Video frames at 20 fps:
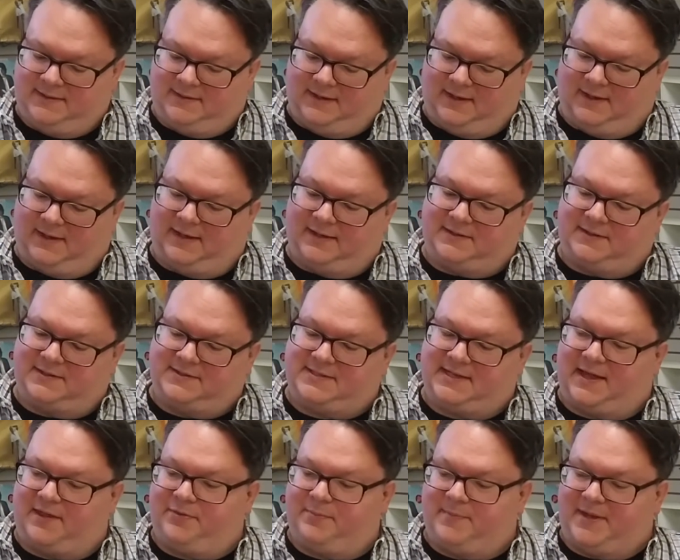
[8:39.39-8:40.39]
Uh, the
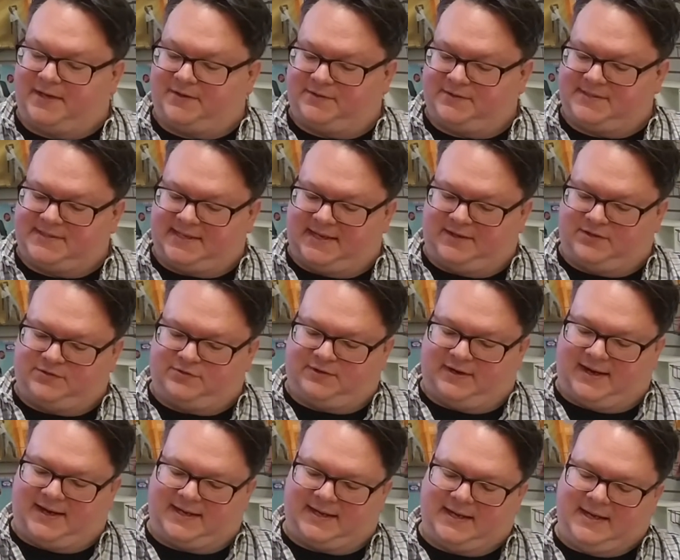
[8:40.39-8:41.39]
death metal
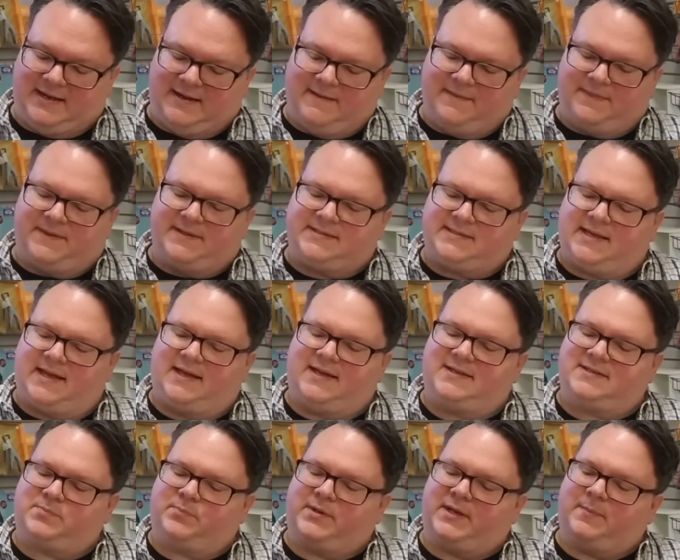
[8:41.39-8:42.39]
soundtrack. This
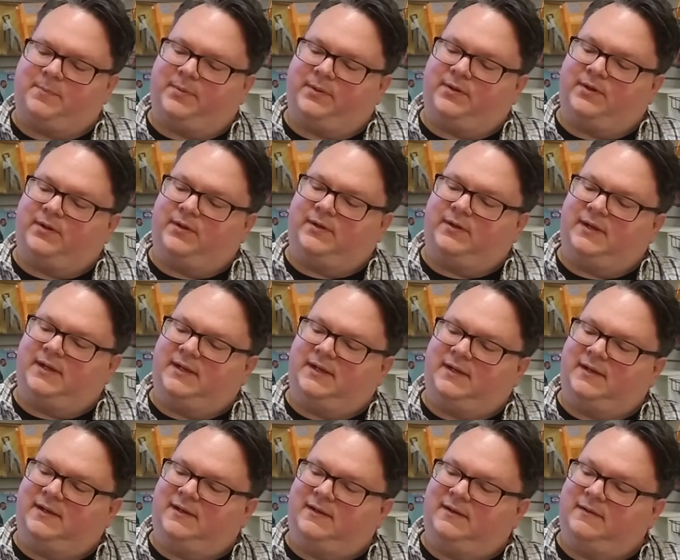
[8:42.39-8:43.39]
has people,
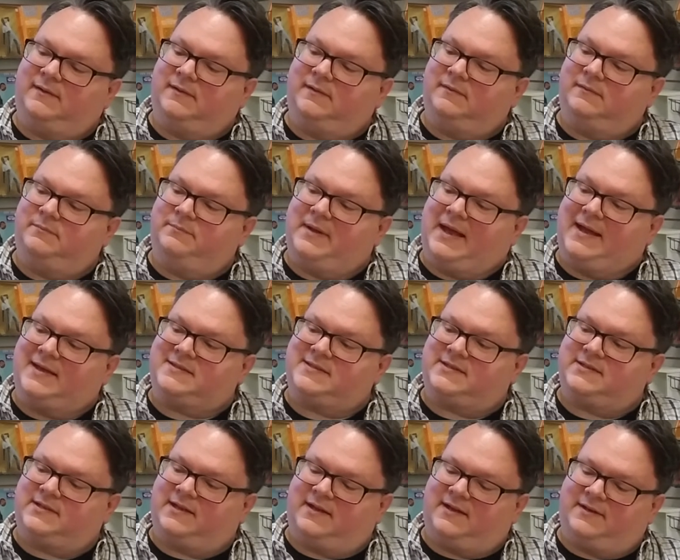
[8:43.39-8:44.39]
uh,
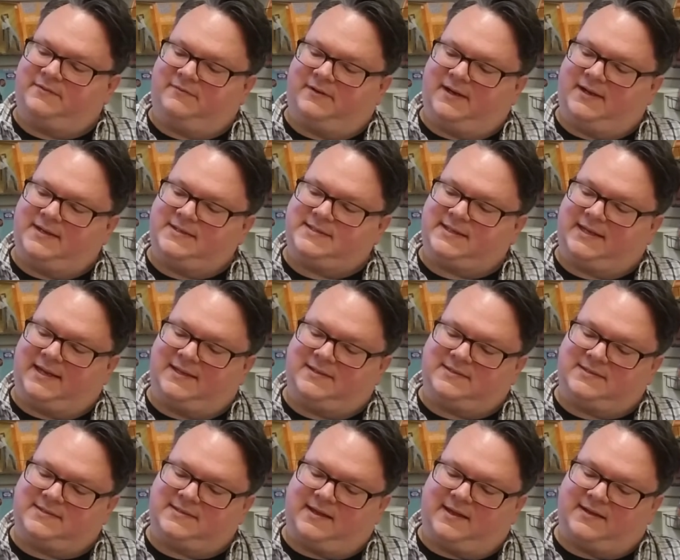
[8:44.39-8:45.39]
Mastodon Rise
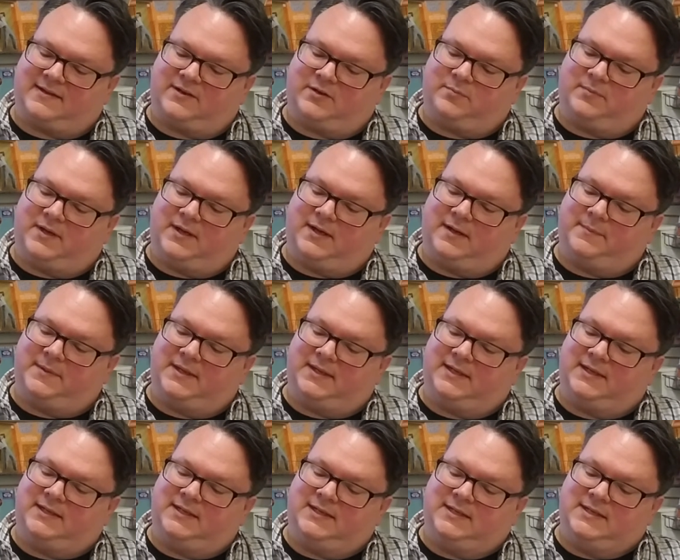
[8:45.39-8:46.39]
Against Soccer
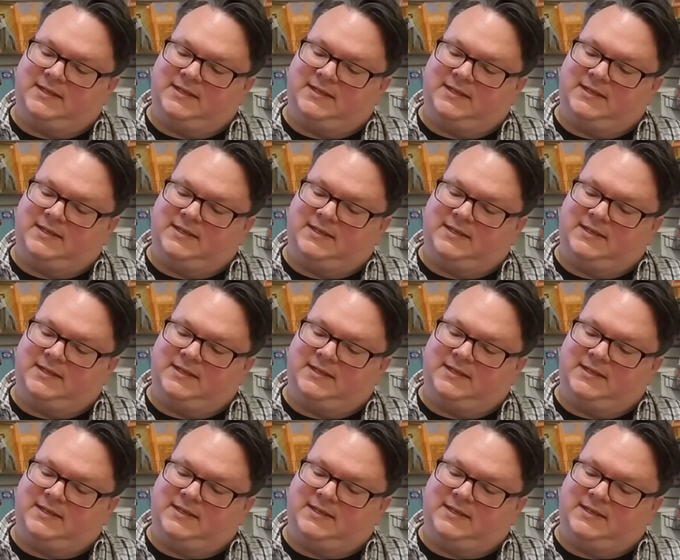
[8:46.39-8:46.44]
Mommy,